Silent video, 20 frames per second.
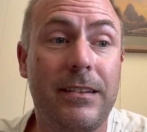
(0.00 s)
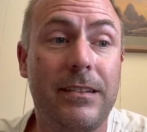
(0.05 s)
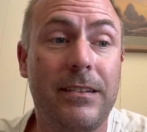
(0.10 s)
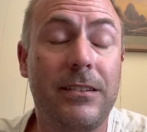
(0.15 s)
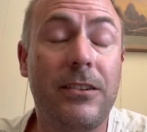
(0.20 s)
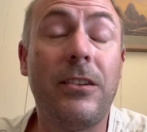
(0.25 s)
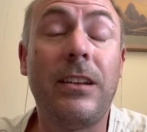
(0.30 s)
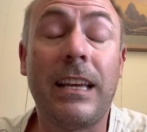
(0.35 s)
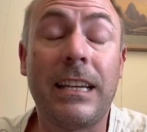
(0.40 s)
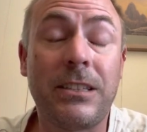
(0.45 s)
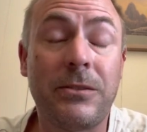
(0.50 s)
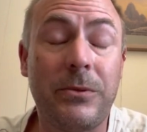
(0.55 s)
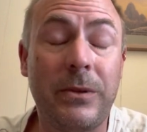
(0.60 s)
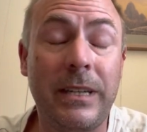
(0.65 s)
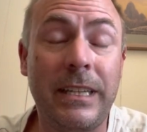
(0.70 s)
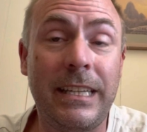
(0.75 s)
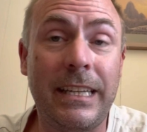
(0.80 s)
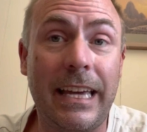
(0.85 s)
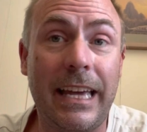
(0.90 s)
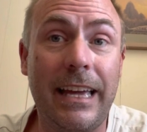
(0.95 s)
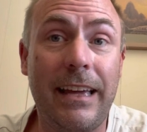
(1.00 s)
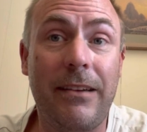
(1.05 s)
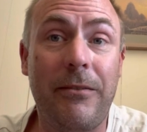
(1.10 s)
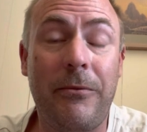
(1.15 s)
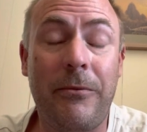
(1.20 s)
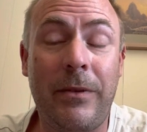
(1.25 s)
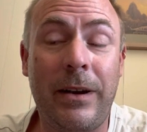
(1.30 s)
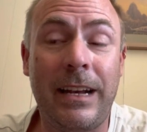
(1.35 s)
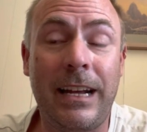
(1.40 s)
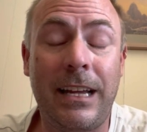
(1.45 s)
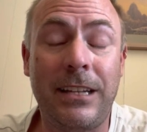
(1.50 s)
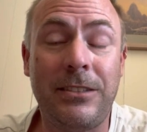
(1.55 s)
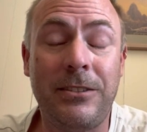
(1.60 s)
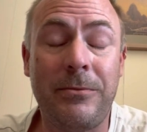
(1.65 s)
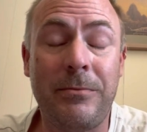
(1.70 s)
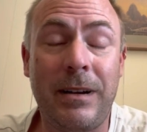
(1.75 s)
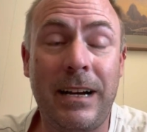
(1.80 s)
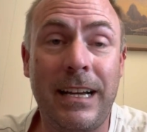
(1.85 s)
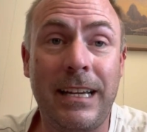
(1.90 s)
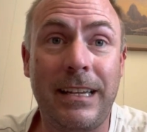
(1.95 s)
So next week, when I do
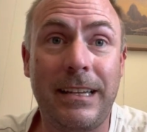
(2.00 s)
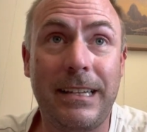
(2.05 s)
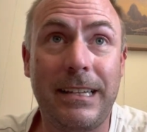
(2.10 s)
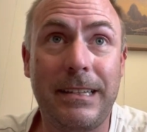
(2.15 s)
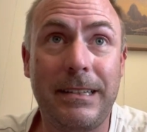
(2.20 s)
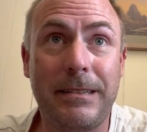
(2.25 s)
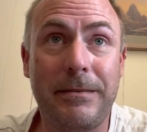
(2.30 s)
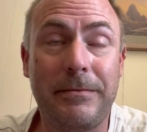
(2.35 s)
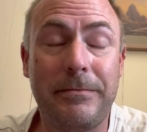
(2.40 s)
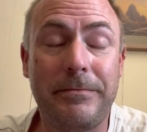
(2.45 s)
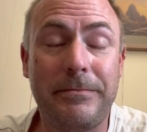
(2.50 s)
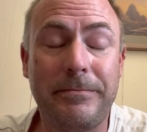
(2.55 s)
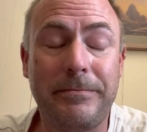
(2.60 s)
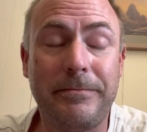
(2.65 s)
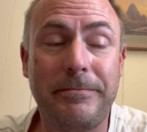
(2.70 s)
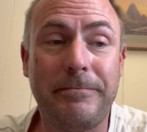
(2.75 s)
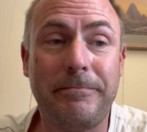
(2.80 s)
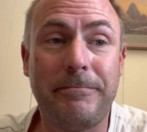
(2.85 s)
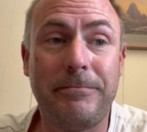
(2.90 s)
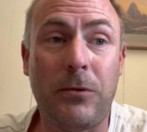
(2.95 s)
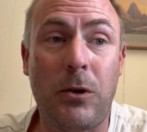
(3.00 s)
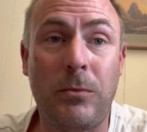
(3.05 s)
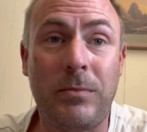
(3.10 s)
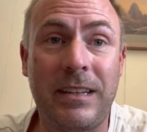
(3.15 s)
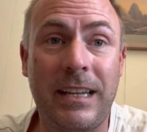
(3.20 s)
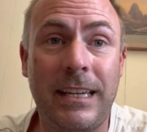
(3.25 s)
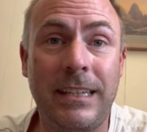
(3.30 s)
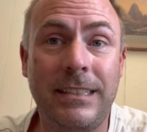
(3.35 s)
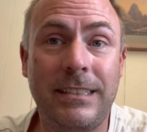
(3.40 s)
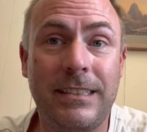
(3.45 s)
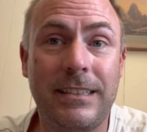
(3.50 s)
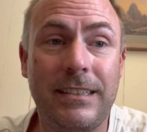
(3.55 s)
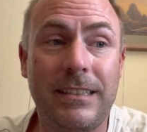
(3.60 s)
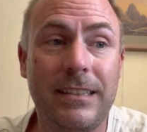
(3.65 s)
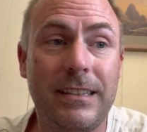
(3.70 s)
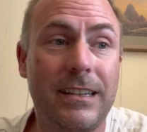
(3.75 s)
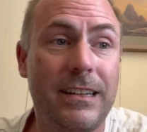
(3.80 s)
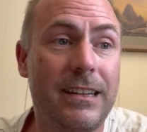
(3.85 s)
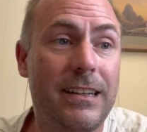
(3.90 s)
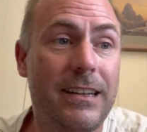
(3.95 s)
my update,
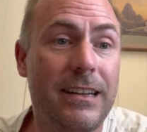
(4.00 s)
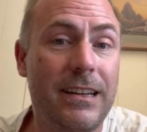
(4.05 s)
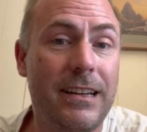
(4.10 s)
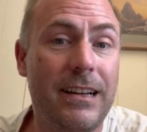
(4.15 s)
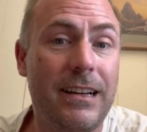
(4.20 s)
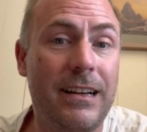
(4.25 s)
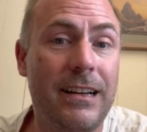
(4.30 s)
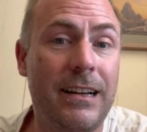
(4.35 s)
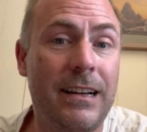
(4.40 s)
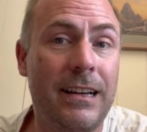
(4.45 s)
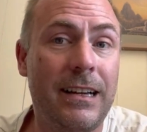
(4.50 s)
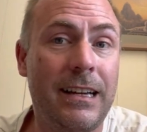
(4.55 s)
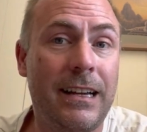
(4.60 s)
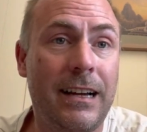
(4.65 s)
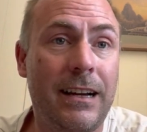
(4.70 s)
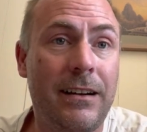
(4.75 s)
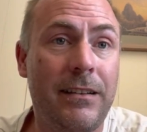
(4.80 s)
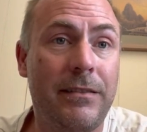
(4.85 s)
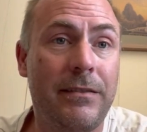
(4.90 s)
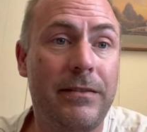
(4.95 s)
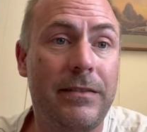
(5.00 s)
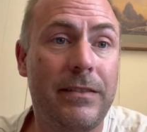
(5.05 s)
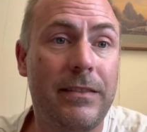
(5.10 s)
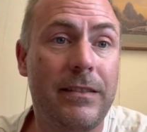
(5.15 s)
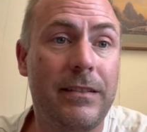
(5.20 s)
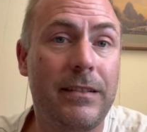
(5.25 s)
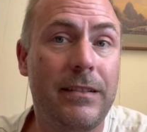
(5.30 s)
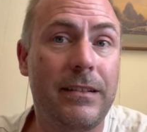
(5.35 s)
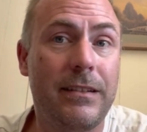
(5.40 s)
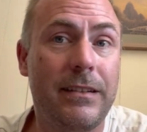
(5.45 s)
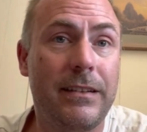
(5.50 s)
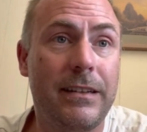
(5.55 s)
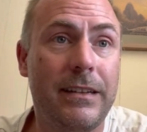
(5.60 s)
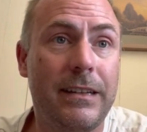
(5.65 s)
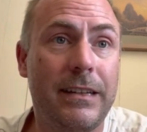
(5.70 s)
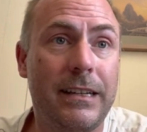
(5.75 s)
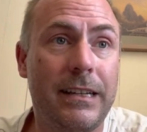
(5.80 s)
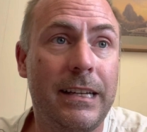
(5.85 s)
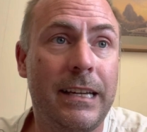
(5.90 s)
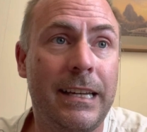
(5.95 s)
I have
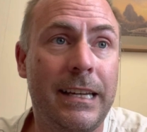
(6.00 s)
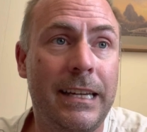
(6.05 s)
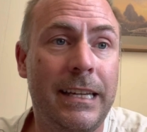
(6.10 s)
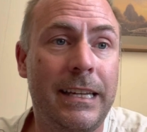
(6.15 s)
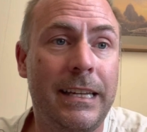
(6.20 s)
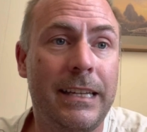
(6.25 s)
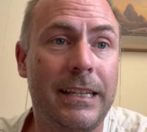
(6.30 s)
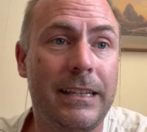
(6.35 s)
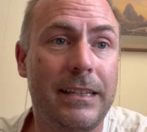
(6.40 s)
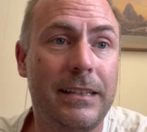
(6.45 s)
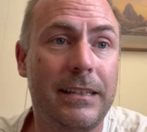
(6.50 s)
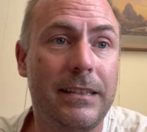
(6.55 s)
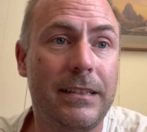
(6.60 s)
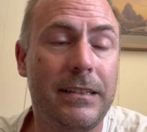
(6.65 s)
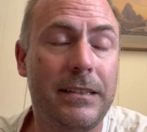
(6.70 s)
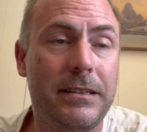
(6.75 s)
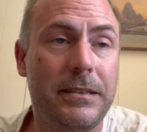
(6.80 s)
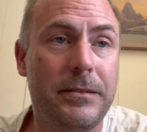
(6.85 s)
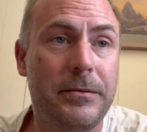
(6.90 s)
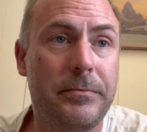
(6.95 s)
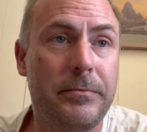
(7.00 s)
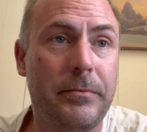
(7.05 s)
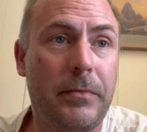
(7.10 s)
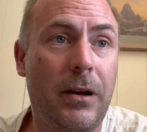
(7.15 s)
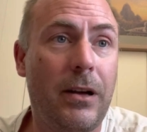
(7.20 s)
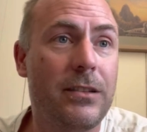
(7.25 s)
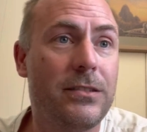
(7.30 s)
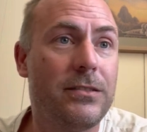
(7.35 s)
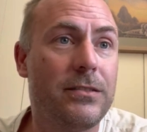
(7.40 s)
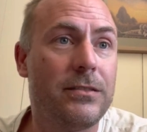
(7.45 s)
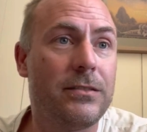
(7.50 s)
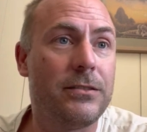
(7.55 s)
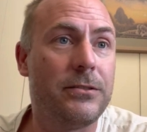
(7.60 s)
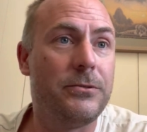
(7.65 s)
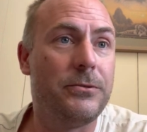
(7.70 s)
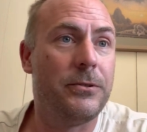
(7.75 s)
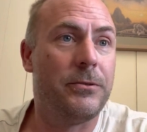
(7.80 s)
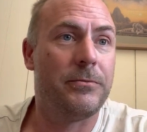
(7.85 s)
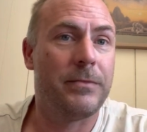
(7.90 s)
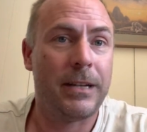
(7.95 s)
a parcel
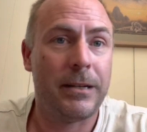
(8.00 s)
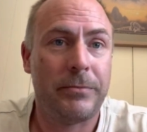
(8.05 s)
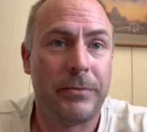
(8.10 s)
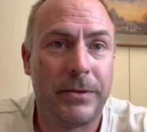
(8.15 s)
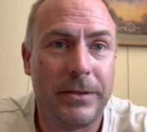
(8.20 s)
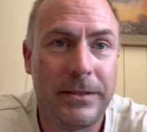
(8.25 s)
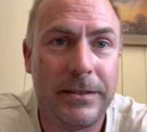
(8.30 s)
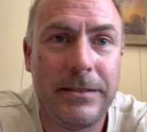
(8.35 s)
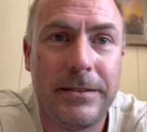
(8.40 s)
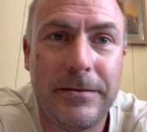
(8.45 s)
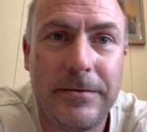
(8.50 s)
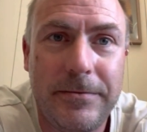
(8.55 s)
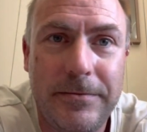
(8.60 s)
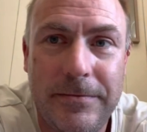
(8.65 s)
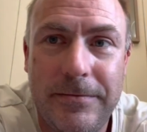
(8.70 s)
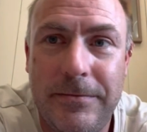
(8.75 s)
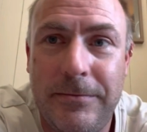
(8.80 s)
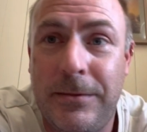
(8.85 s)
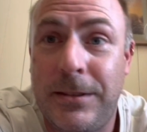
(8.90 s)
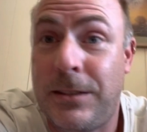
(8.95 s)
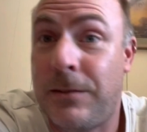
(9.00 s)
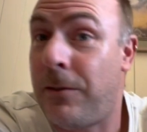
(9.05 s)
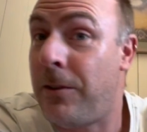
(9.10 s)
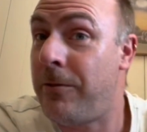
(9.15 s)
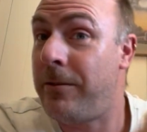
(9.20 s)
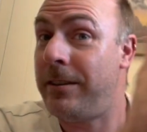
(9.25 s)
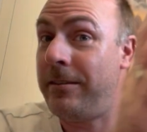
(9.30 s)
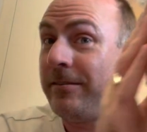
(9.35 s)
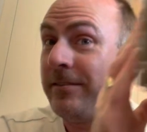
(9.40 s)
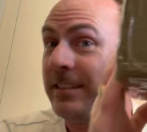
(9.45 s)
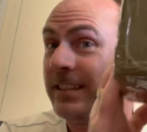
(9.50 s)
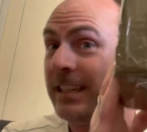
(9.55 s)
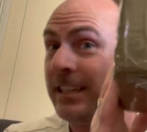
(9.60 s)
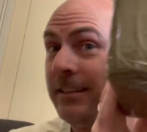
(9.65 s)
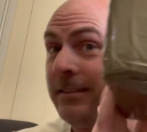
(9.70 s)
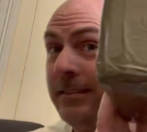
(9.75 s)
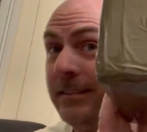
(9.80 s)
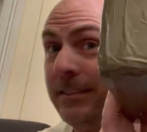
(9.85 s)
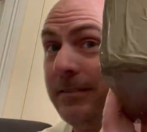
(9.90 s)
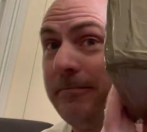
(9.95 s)
to unwrap, which I've already
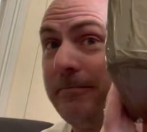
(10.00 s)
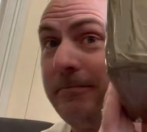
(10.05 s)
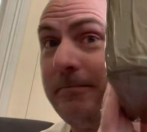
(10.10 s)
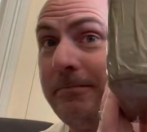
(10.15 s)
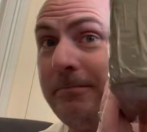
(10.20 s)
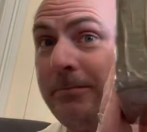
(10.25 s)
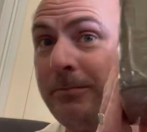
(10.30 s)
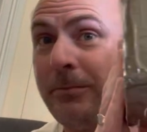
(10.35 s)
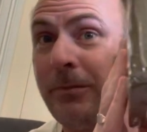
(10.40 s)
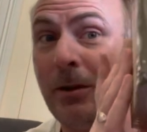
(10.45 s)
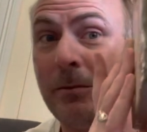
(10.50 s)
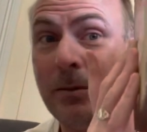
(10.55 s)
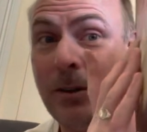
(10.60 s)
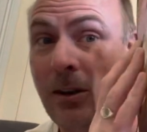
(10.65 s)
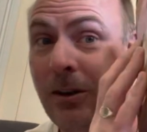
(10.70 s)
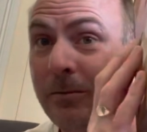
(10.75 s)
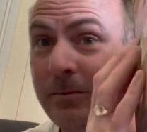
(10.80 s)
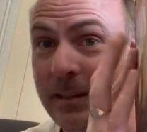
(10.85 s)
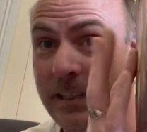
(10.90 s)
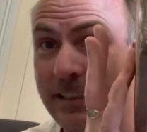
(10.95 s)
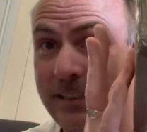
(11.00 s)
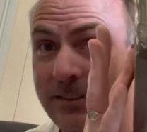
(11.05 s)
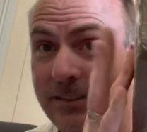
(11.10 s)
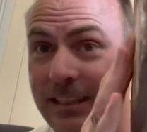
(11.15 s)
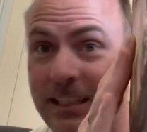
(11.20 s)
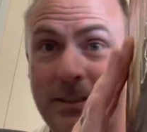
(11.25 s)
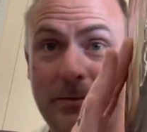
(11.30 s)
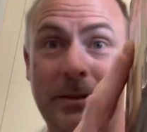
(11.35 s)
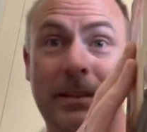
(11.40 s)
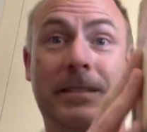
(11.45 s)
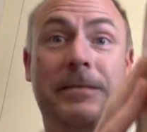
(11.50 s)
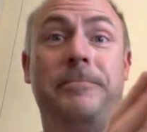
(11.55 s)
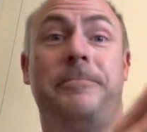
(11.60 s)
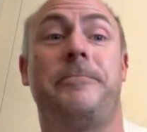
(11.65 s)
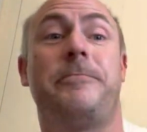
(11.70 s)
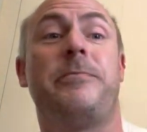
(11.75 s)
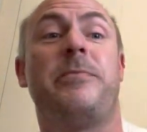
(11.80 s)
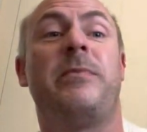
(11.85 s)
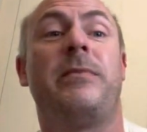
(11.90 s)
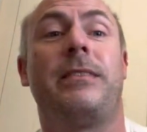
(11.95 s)
received, but I'm not opening it till next week.
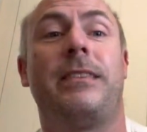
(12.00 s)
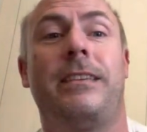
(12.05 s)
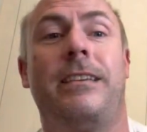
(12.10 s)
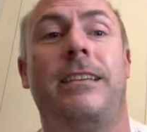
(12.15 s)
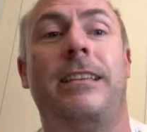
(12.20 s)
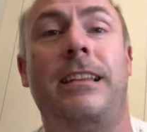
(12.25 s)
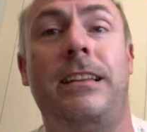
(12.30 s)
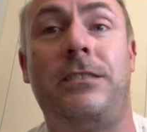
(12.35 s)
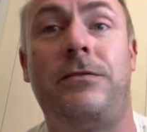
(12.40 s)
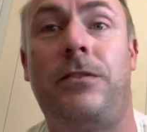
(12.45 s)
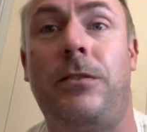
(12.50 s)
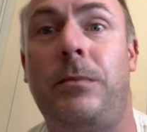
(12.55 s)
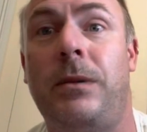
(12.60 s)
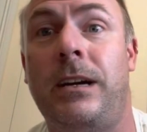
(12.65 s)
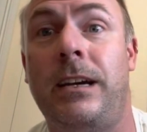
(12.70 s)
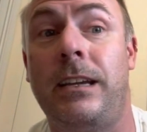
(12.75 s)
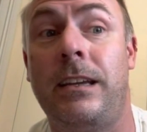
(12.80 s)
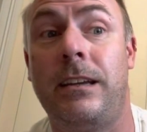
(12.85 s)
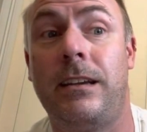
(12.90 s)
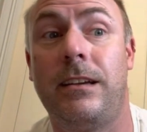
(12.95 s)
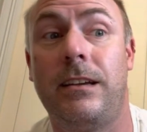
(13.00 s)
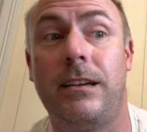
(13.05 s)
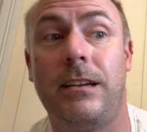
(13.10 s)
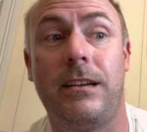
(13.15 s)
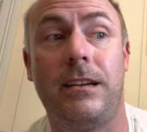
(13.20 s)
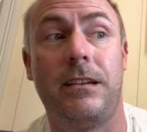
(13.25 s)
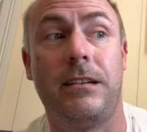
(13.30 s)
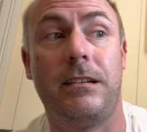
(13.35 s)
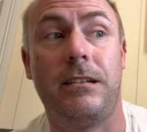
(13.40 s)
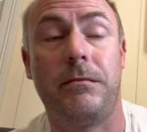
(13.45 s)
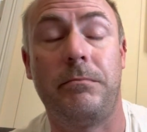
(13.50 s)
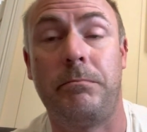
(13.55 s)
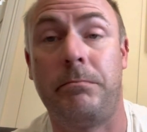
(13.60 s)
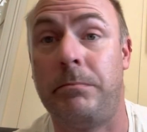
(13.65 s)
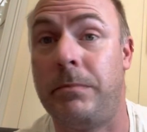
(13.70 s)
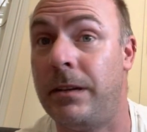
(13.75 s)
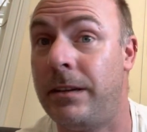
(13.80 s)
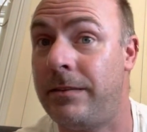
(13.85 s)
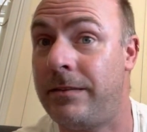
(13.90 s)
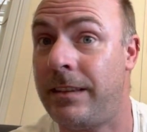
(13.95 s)
That's for my
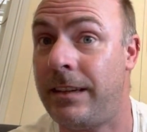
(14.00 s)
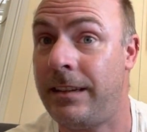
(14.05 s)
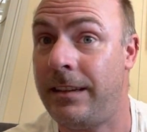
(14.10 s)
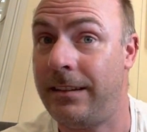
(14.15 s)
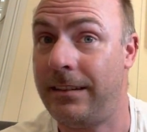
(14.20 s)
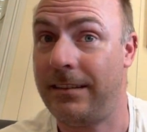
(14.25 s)
birthday.